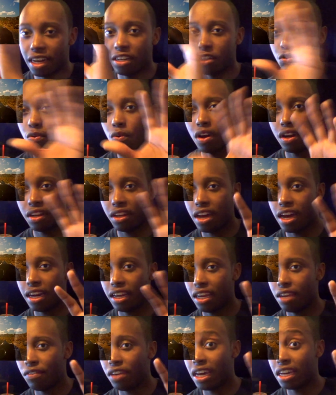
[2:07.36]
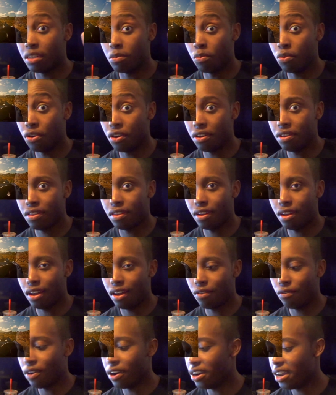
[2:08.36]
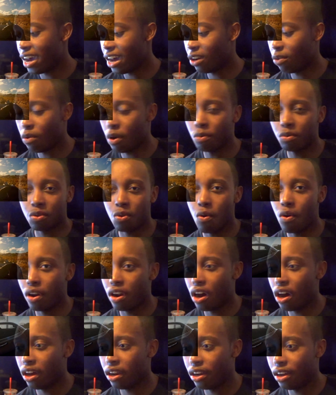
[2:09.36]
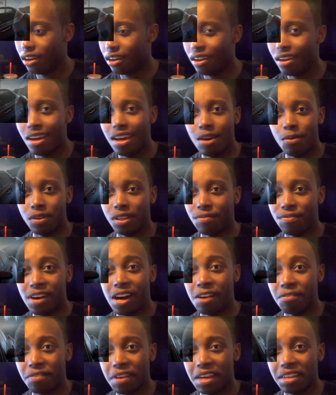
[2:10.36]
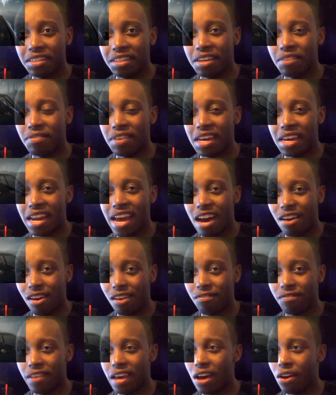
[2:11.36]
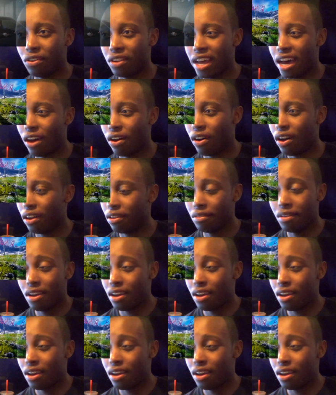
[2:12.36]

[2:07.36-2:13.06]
I just wanted to kind of give you guys a brief rundown of what was going on with the Final Fantasy event, how I felt, and how